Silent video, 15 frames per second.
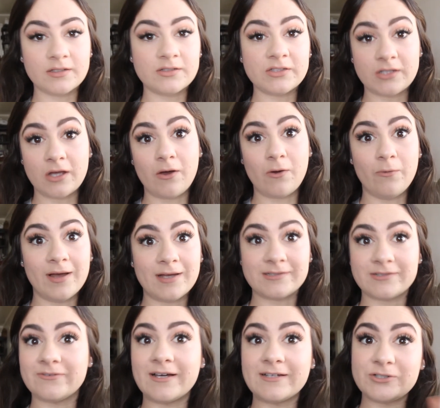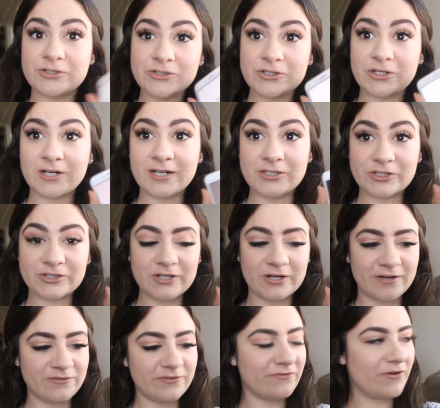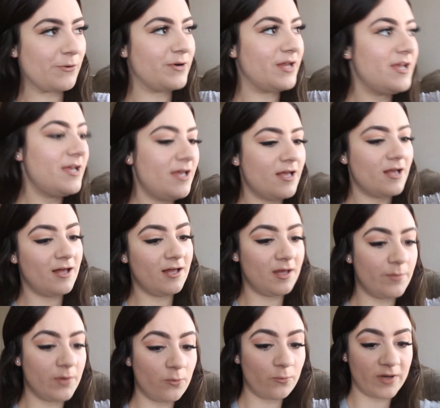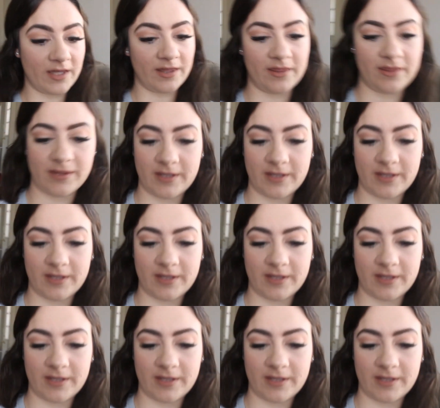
So, as you guys just heard, I just got off the phone um, with